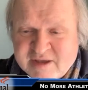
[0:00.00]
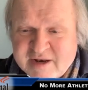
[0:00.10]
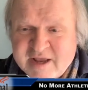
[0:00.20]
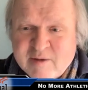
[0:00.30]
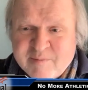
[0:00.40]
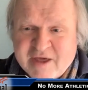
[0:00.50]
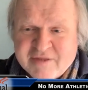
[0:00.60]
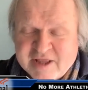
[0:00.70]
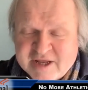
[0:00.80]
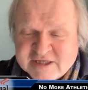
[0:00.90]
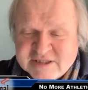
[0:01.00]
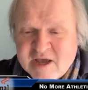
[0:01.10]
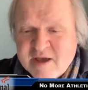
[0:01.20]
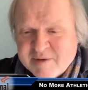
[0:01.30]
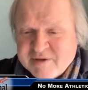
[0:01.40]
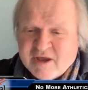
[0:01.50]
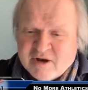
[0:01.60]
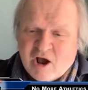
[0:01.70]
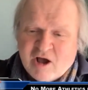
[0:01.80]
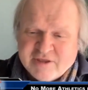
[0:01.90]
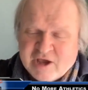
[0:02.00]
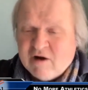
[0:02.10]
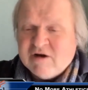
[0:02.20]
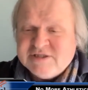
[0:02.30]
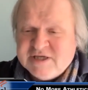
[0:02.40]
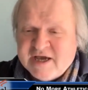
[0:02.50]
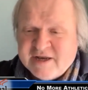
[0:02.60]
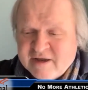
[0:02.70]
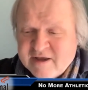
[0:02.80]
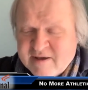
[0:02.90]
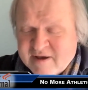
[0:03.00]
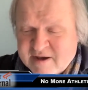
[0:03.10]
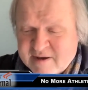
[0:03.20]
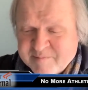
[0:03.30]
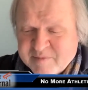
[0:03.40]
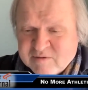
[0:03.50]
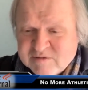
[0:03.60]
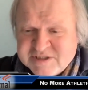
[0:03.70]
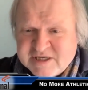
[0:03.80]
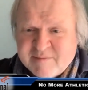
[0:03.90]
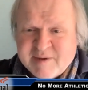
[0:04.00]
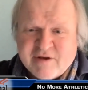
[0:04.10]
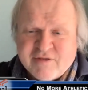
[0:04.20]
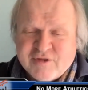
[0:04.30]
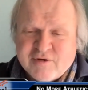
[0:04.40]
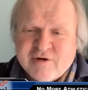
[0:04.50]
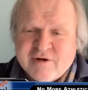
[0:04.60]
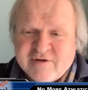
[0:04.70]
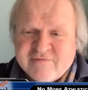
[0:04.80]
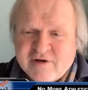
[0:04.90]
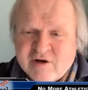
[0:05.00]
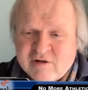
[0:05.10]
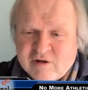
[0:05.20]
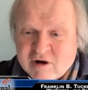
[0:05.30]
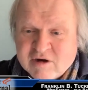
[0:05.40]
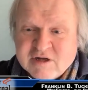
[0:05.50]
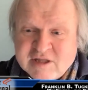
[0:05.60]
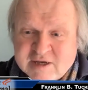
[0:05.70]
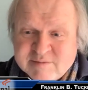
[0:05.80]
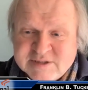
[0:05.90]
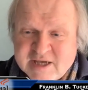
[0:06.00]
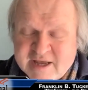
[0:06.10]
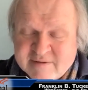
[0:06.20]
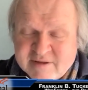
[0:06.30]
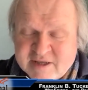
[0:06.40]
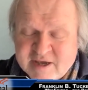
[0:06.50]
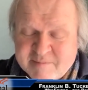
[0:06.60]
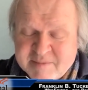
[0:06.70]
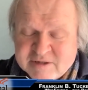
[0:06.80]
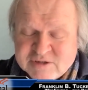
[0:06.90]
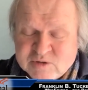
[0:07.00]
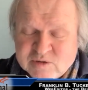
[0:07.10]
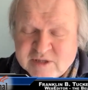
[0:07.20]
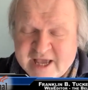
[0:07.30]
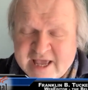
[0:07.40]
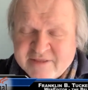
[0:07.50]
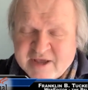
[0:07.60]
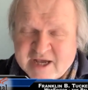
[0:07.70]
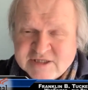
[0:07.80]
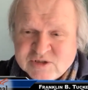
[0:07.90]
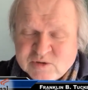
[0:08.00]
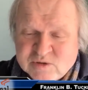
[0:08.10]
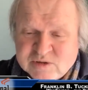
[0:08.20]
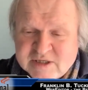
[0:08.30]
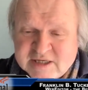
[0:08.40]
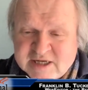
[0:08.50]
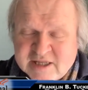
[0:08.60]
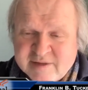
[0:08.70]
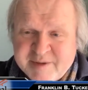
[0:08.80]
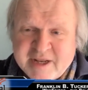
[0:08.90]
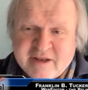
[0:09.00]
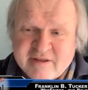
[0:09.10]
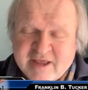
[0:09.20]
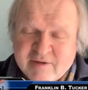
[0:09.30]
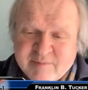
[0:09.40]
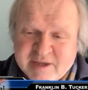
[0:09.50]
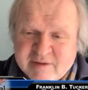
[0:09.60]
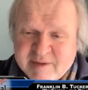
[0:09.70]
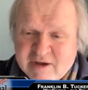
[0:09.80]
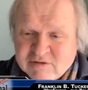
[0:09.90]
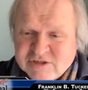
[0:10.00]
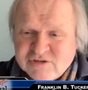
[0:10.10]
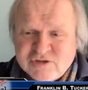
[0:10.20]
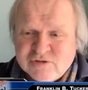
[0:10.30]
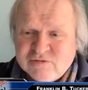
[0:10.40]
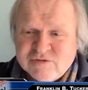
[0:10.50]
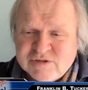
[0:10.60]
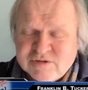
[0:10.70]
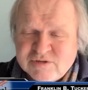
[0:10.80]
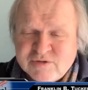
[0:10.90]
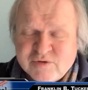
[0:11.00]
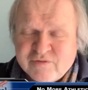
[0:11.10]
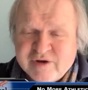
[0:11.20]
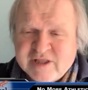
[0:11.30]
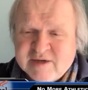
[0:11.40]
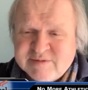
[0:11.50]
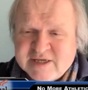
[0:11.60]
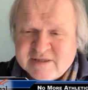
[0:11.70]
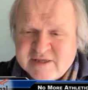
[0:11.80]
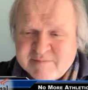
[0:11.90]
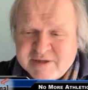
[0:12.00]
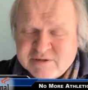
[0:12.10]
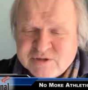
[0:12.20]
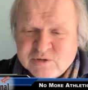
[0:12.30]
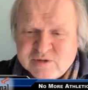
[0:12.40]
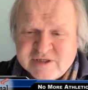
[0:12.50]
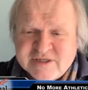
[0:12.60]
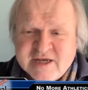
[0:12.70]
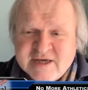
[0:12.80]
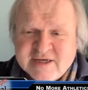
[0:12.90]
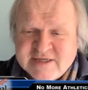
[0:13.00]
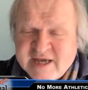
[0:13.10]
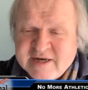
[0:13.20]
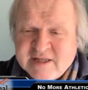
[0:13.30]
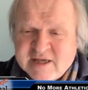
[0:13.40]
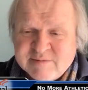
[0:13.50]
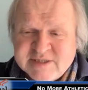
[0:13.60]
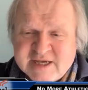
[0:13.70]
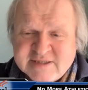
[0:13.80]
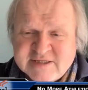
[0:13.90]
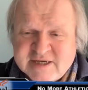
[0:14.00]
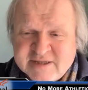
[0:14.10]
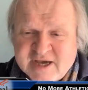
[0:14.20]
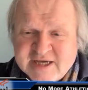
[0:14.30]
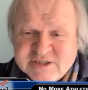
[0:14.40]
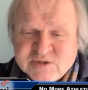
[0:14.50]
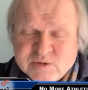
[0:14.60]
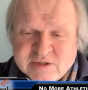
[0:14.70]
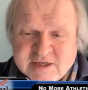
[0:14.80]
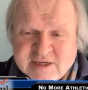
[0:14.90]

that help athletics. But and on the art side, um, you will see about a third of all art clubs at the uh, middle school and the high school uh, eliminated. That'd be about two, two or three clubs at the middle school and ten clubs at uh, the high school.